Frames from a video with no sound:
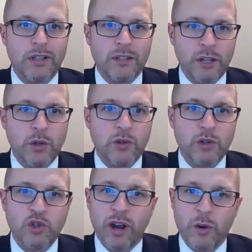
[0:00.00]
continue
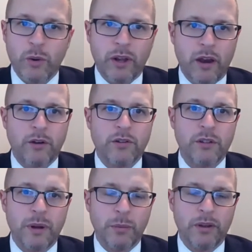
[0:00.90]
to try to adhere
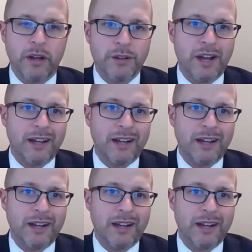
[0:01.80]
to the public health